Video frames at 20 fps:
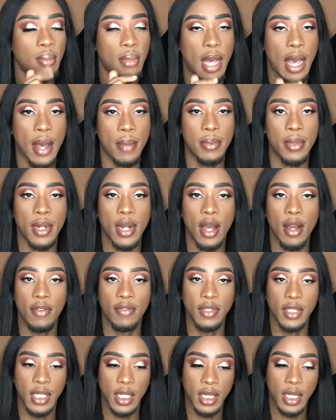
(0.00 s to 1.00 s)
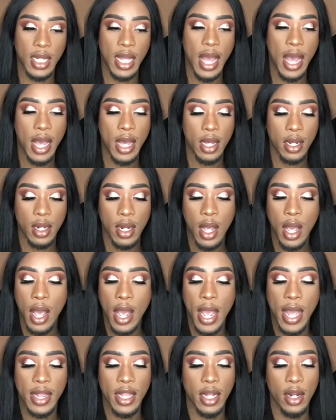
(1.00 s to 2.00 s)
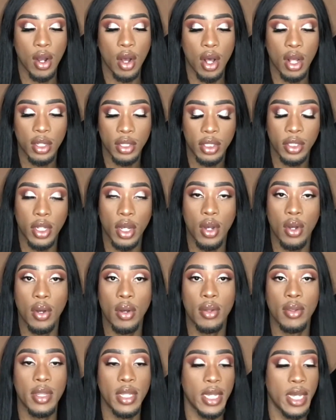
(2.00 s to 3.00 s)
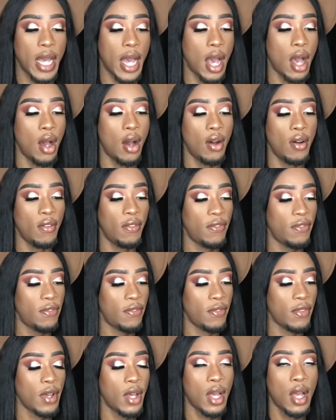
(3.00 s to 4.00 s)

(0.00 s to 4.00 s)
e.l.f. did that. And then also the e.l.f.